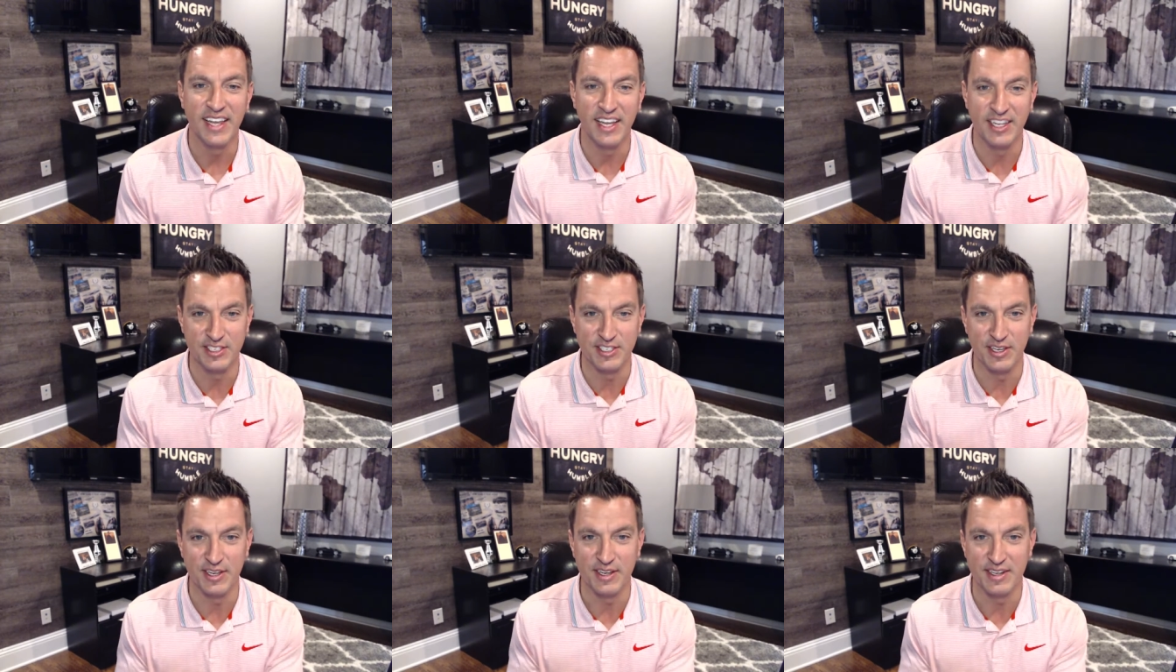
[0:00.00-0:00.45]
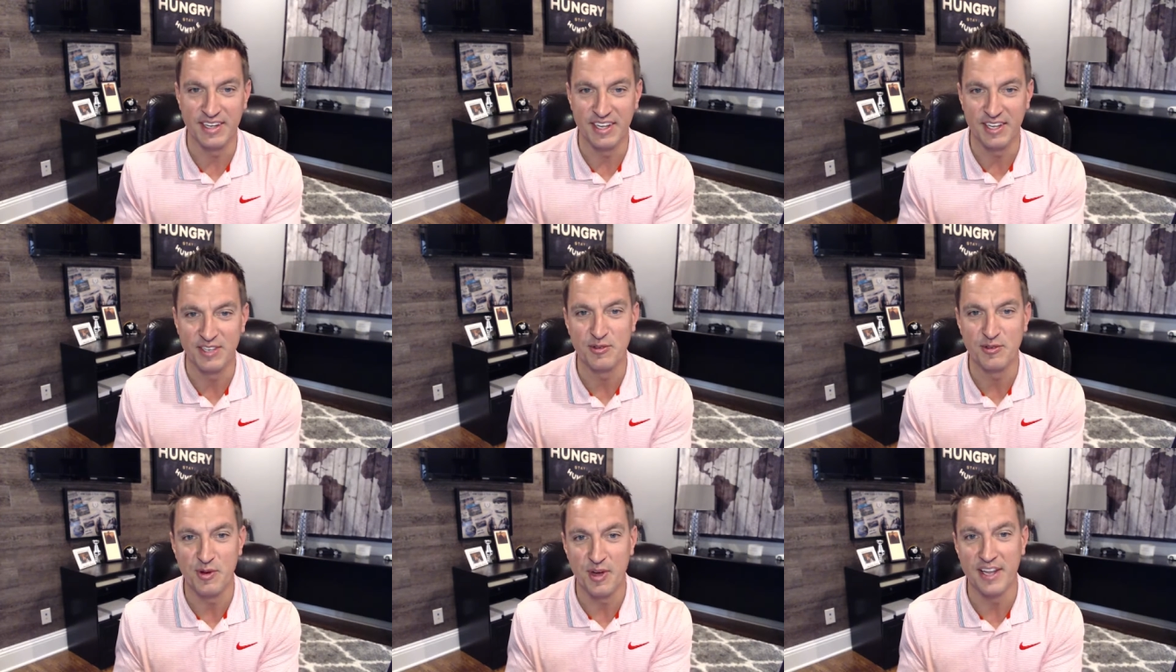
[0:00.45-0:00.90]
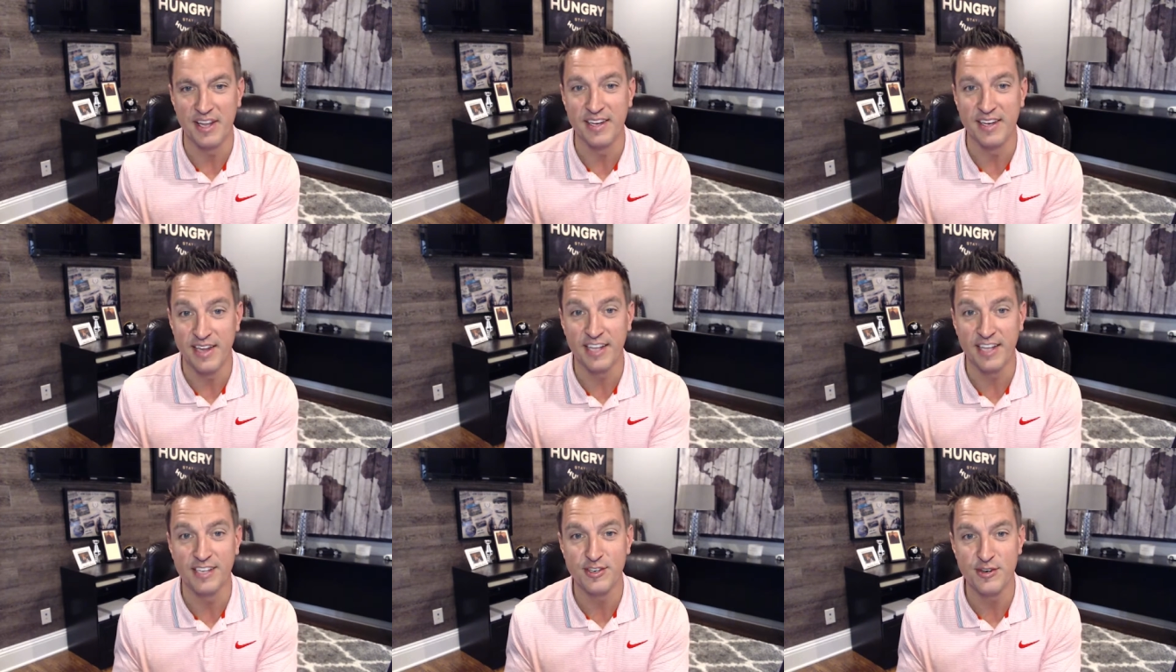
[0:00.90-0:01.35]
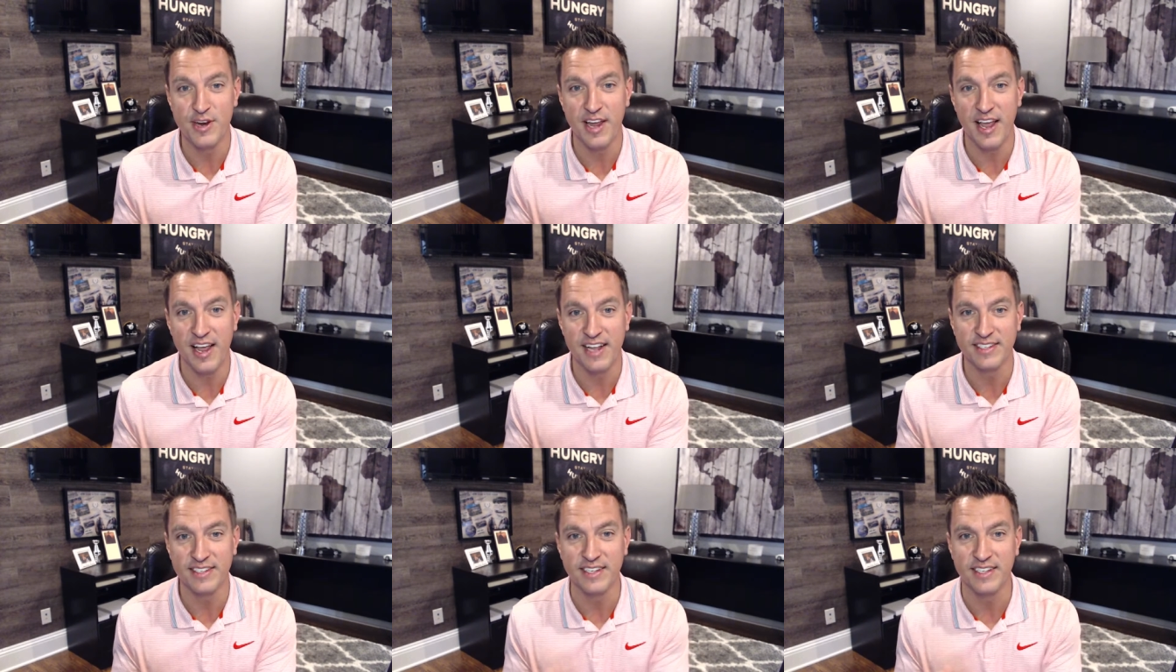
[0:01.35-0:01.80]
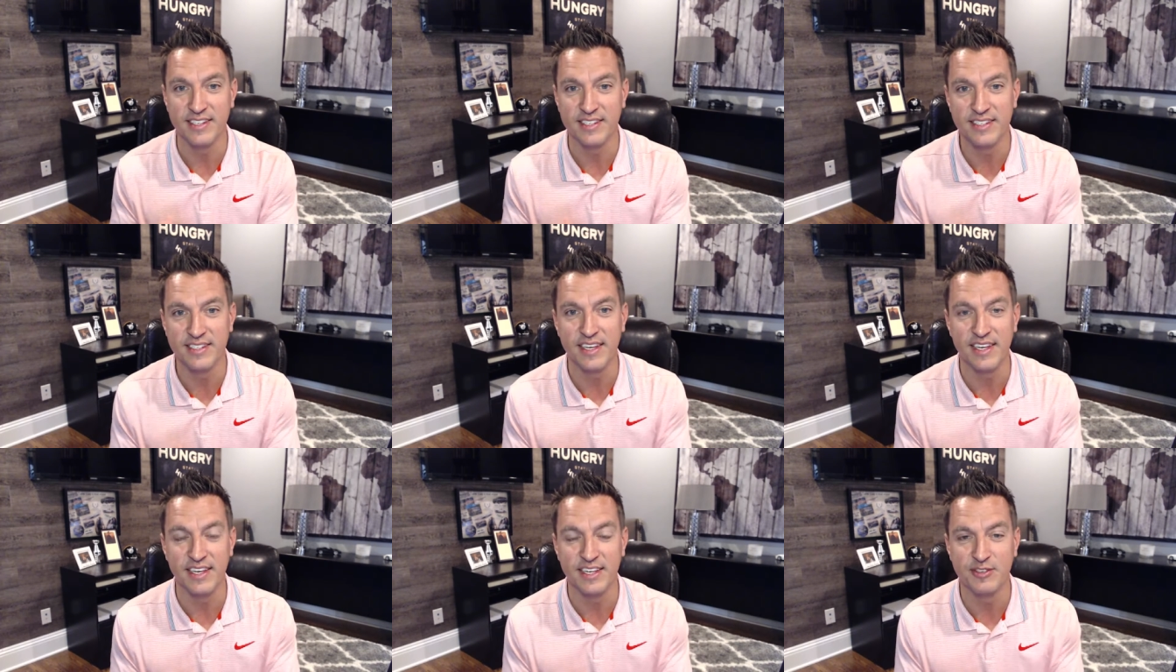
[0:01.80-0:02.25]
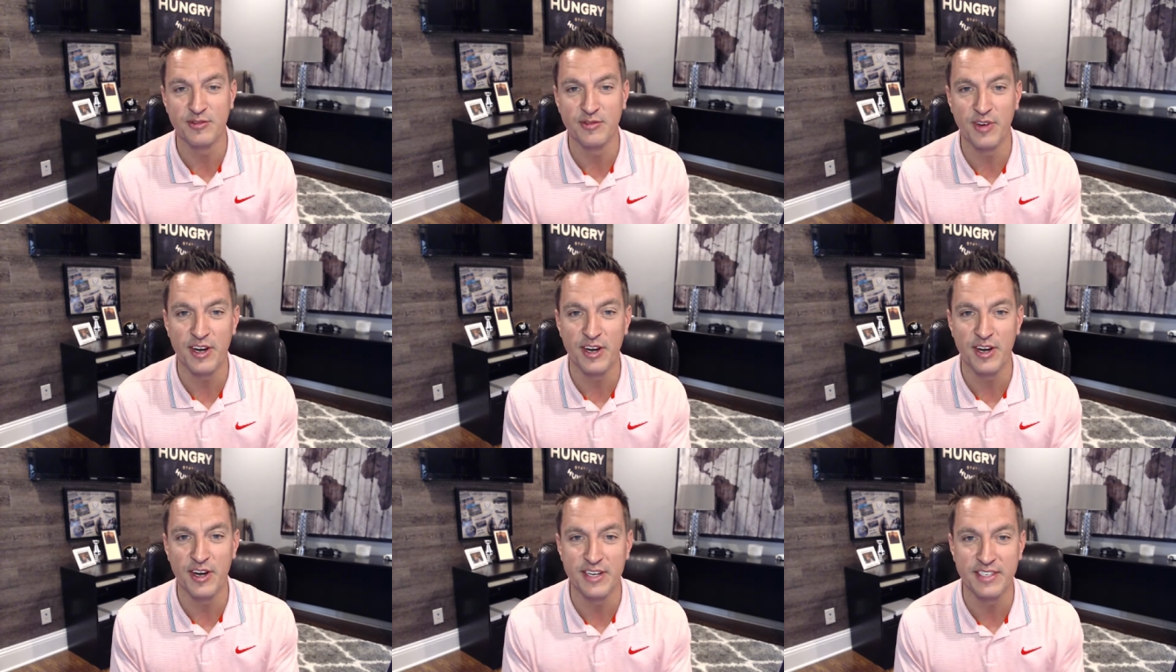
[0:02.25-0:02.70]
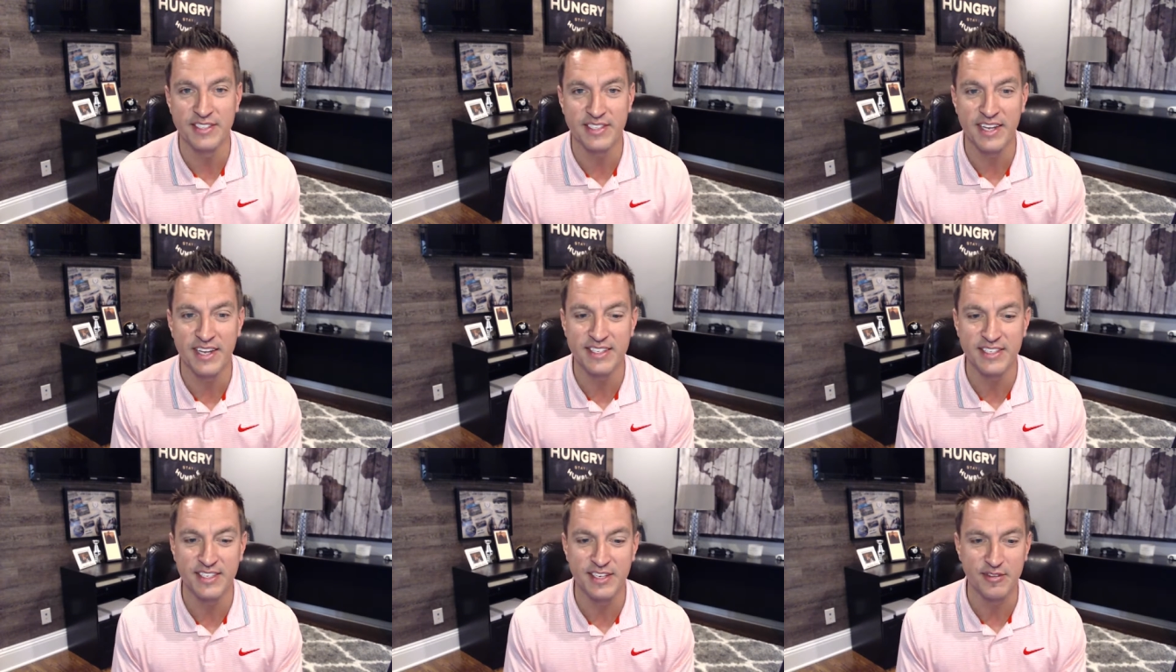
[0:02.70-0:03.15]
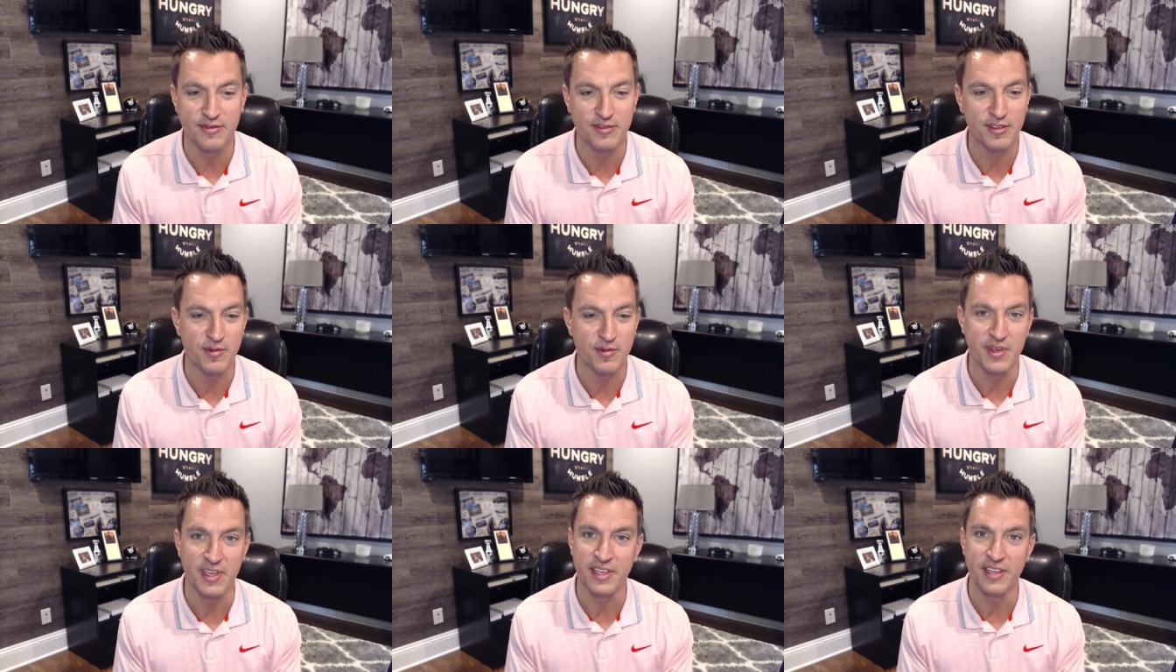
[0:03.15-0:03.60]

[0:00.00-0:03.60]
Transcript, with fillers: is a is one as you guys can see is very sensitive to me.